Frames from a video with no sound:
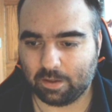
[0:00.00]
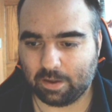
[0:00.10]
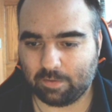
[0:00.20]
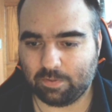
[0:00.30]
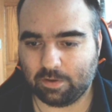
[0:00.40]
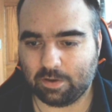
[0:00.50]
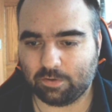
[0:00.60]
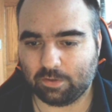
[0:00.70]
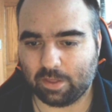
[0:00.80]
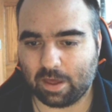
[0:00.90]
if the
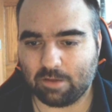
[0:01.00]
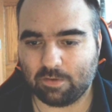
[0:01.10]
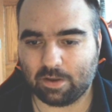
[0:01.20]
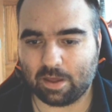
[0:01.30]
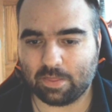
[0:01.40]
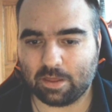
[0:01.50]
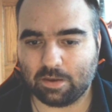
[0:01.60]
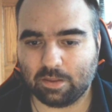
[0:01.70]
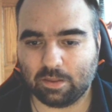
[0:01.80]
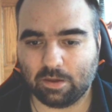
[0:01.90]
initial head of it, and
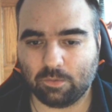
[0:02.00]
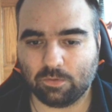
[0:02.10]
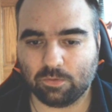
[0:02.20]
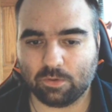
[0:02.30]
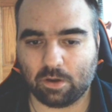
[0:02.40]
then it was